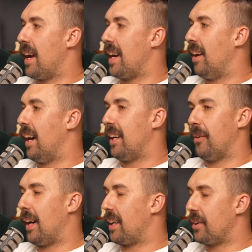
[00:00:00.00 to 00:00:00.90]
A I,
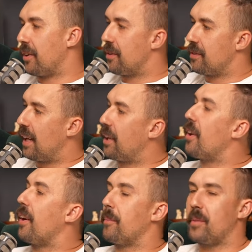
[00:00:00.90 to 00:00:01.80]
or I don't know. I don't
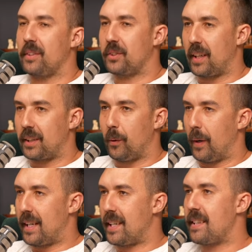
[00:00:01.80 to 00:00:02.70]
yeah. know. I'm not trying to
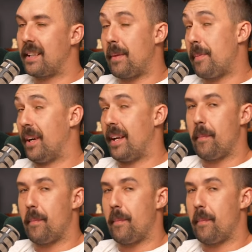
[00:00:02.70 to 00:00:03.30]
coin anything. Maybe I